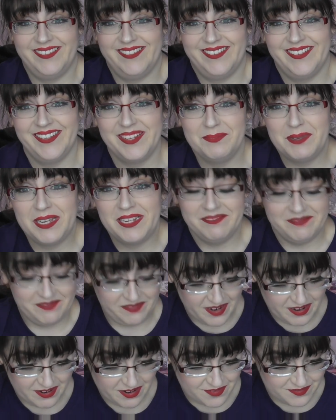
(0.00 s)
I mean,
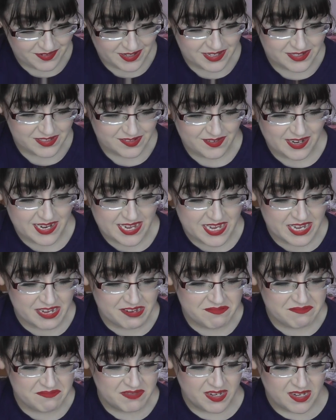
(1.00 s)
fair enough, it looks really
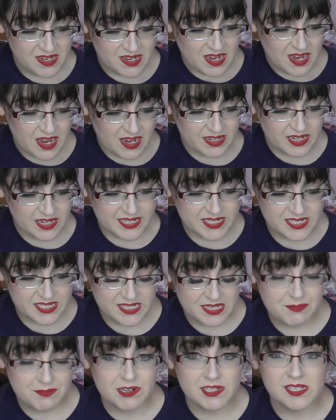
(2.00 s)
cute. I'd like to
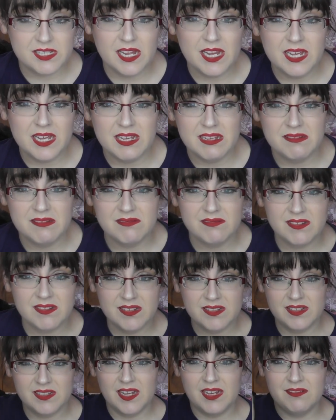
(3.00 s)
see what it's like.
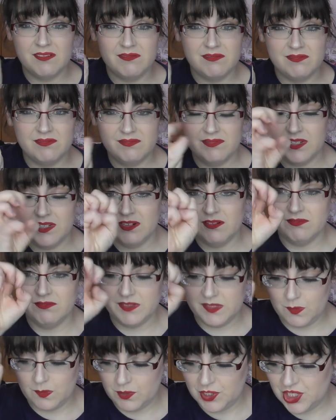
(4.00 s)
How, you know,
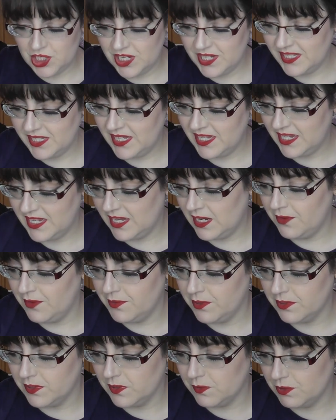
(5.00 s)
squishy is it? I love a
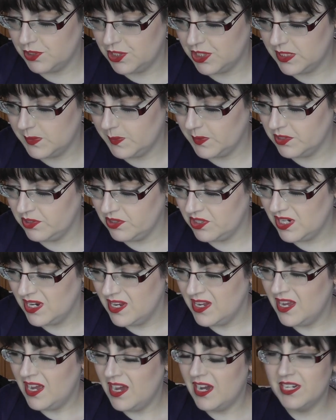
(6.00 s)
good squishy sponge.
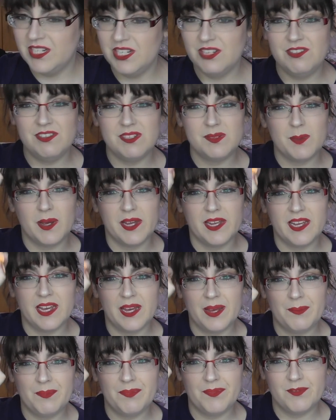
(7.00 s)
I do use my
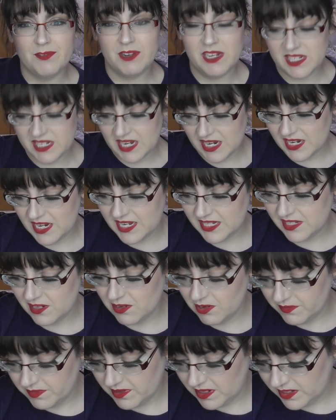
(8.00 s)
Real Techniques an
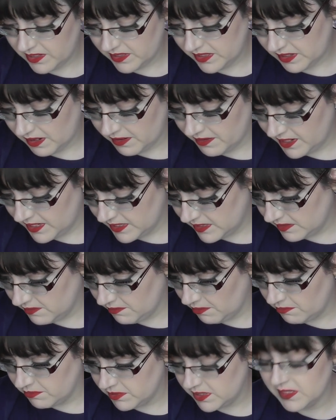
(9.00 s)
awful lot. Sorry, it's
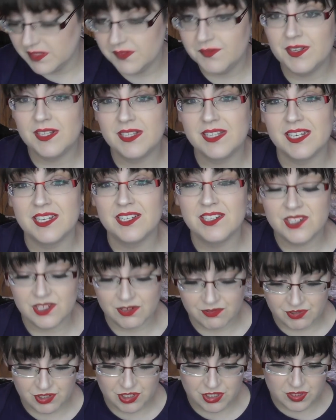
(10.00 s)
gross and it's filthy.
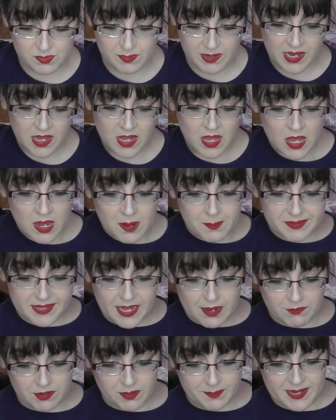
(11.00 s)
Don't judge me. But
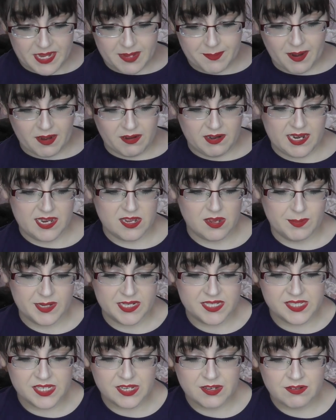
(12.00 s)
that will be apparently coming
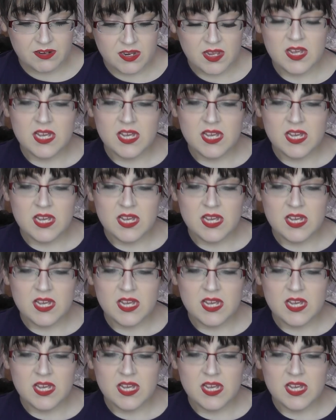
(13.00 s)
soon.